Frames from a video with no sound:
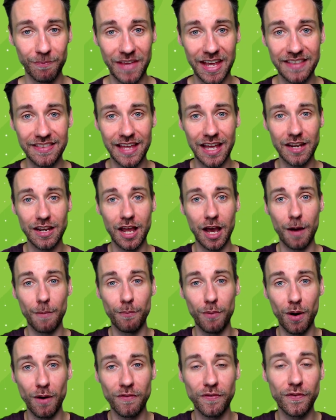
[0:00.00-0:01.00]
and then
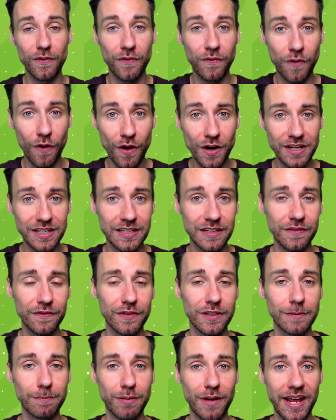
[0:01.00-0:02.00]
above 4
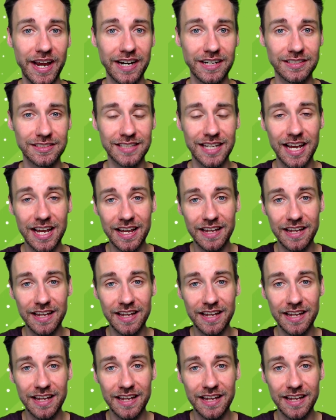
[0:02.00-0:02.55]
different players